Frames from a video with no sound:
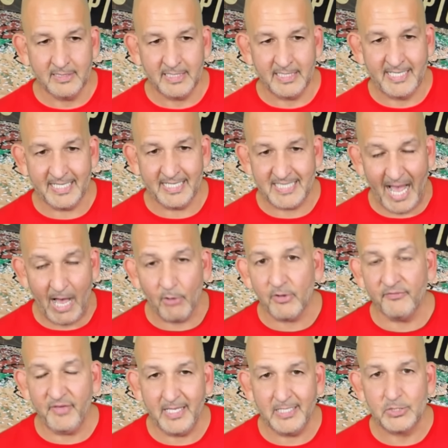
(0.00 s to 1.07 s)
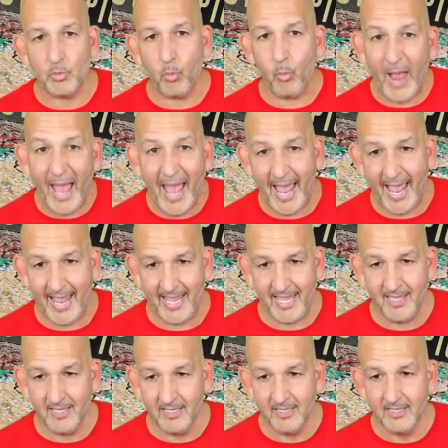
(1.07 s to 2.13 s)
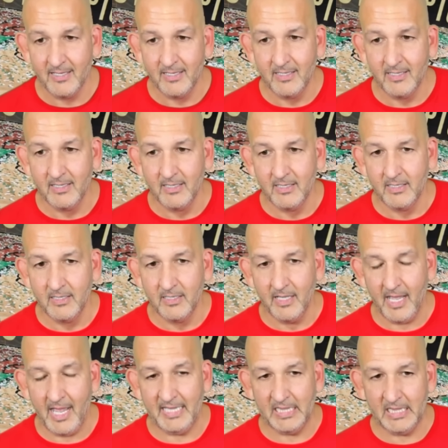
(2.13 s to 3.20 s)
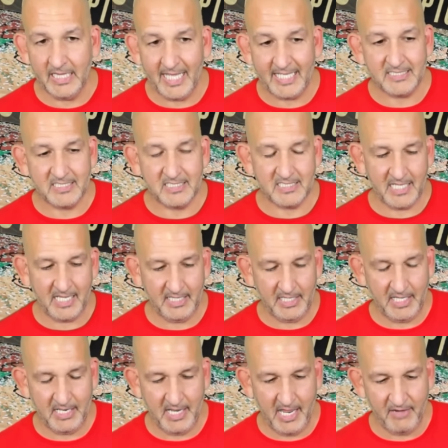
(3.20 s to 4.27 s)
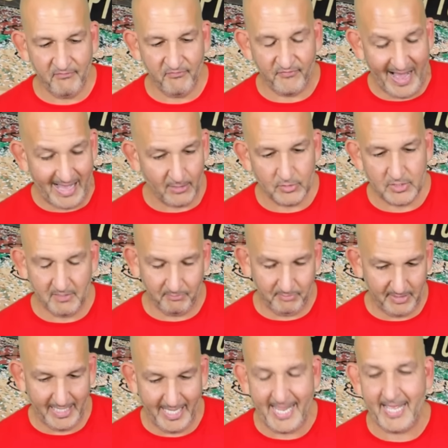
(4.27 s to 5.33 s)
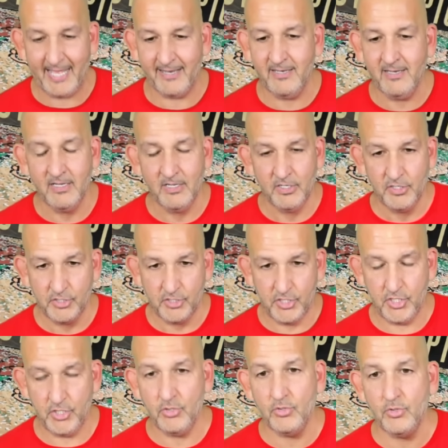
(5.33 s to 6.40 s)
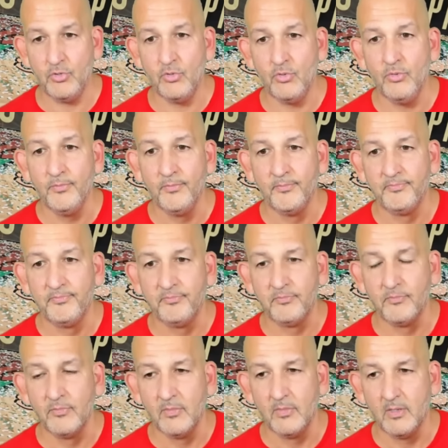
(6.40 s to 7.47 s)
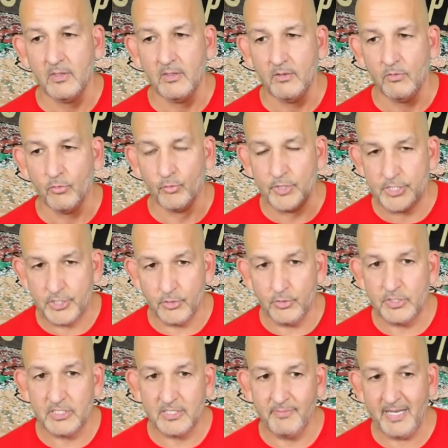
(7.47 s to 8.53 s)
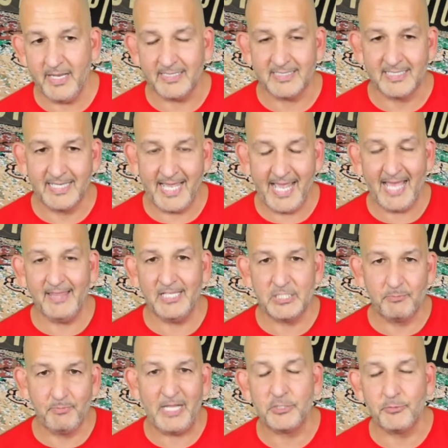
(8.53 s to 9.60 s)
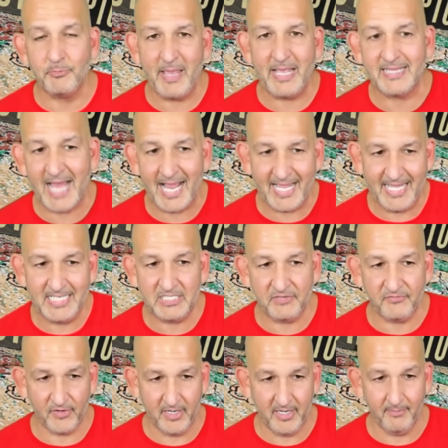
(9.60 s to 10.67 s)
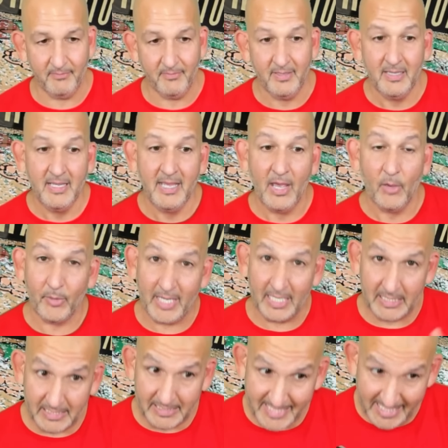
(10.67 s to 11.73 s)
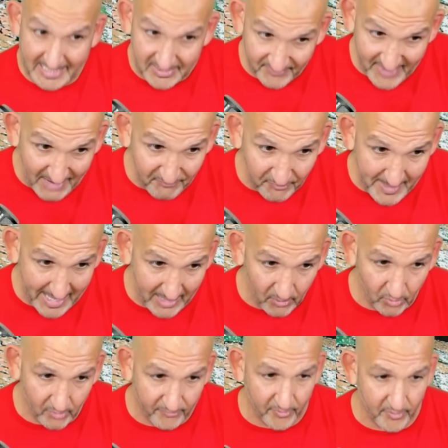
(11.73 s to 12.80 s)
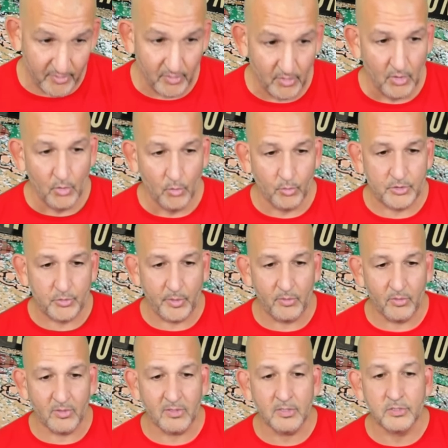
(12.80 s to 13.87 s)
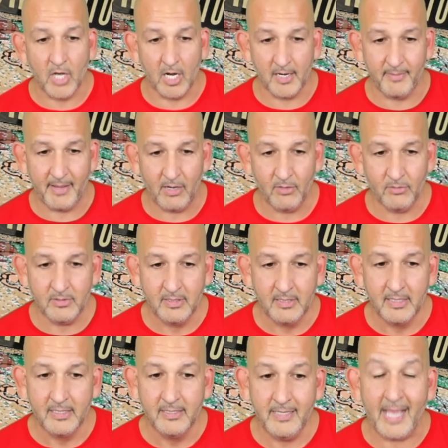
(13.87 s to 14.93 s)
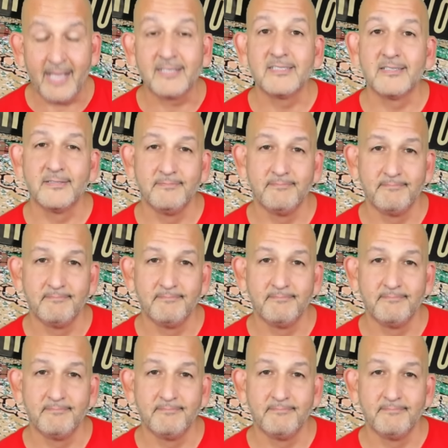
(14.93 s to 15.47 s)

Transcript: gets out of his way and lets and, and follows the plan to reduce the minutes, can this bench make that easy for him? We got a little taste of that from Al Horford, which we will talk about next.